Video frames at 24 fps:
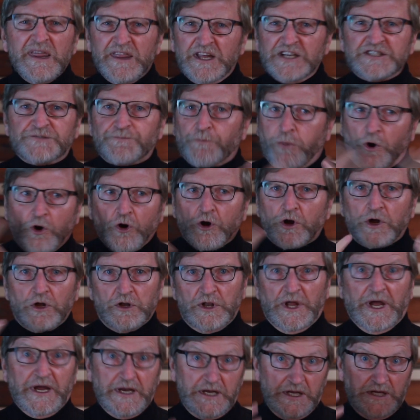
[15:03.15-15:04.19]
that's
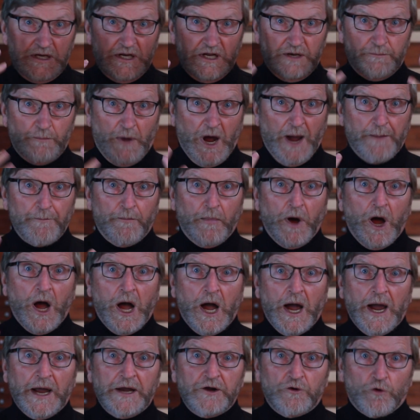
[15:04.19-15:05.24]
percolating in my
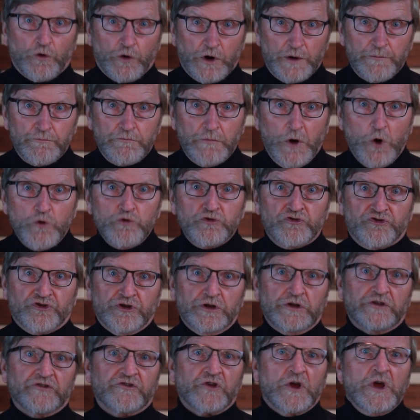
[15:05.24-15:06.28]
mind or
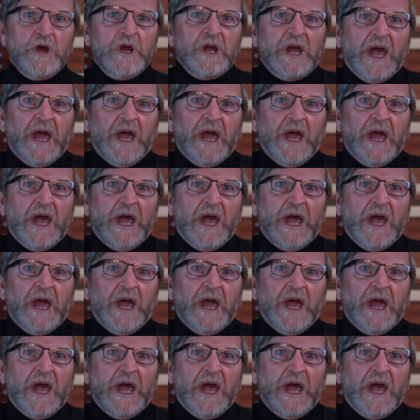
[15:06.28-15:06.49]
emotions